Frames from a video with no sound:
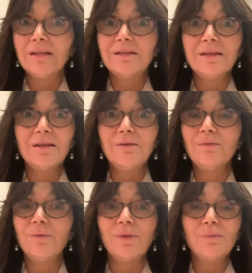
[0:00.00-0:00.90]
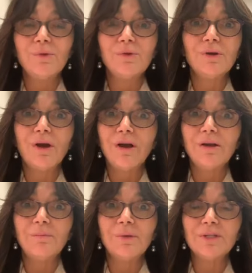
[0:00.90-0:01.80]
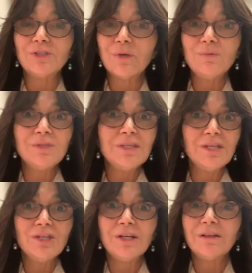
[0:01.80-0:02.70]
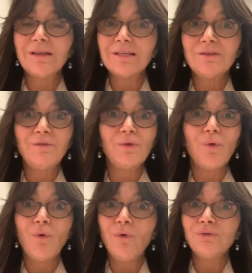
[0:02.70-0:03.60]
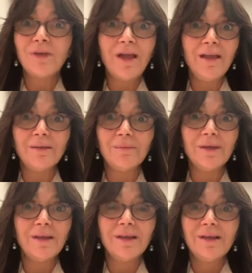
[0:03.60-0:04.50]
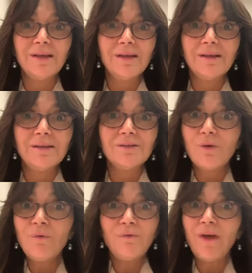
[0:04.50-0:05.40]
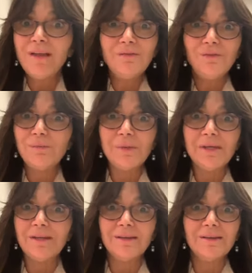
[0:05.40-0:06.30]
did it with a pure heart, but Hashem was teaching a lesson for all time. Don't fight for me.